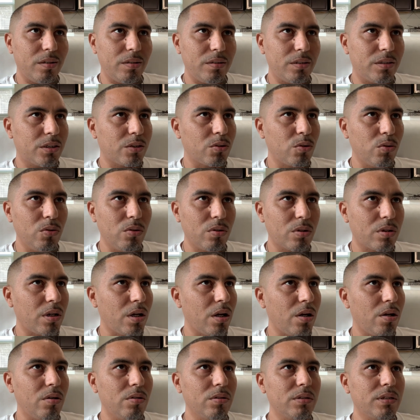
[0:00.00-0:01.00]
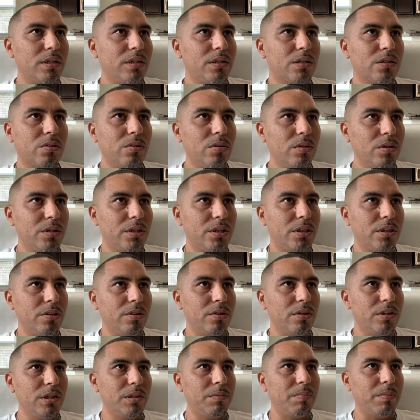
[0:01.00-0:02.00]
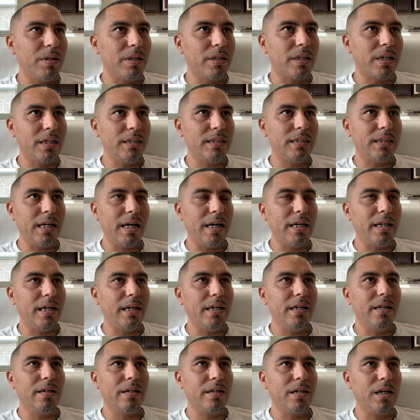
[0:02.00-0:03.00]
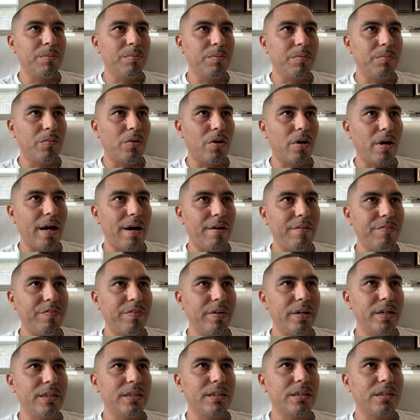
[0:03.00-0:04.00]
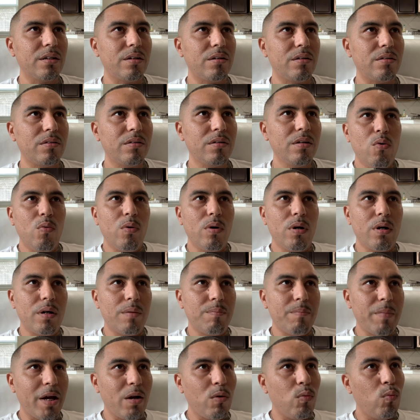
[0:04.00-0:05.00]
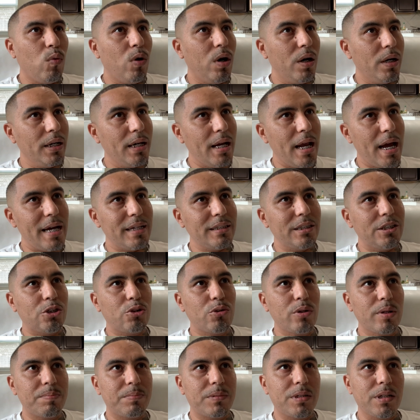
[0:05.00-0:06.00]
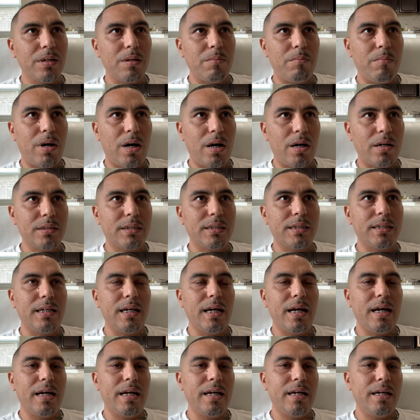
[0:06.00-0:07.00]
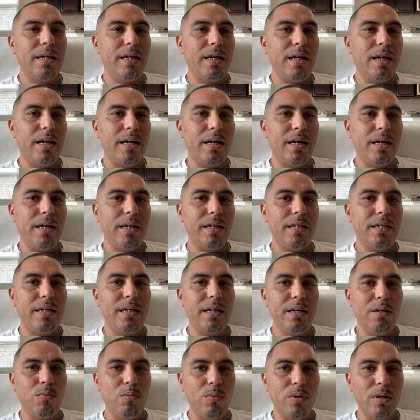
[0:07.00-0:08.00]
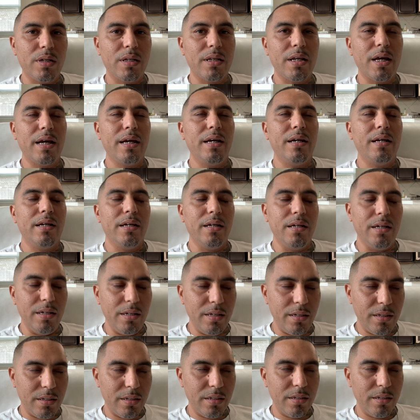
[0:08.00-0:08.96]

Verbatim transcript: school clothes and school shoes, but they saying they need a couple more outfits. So we're going to make one last trip to the mall today and get what they need.